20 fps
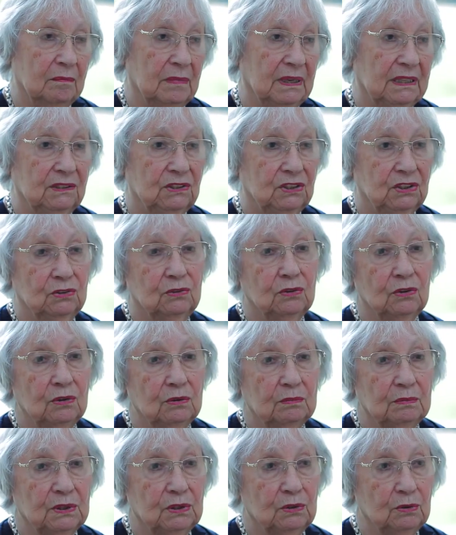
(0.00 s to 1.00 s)
But she
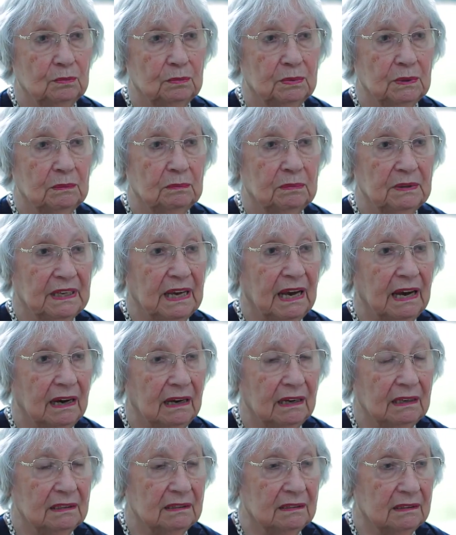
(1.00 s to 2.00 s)
told me to be
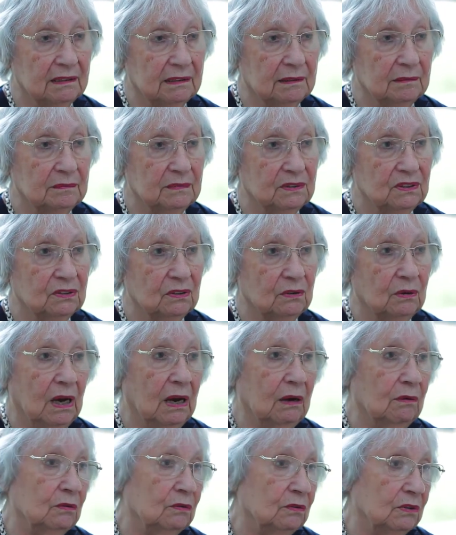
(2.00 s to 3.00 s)
behind them, so
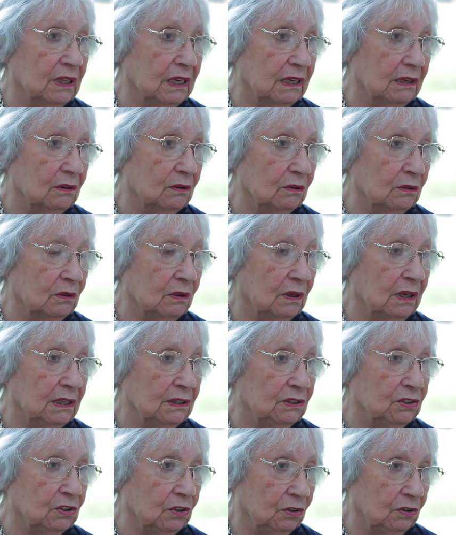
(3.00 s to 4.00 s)
how could I call
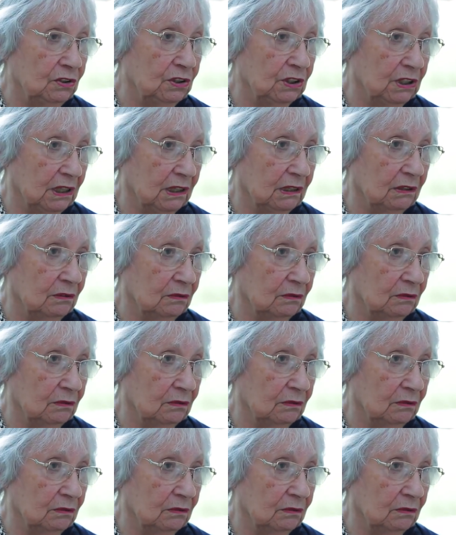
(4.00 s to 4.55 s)
her Ciocia,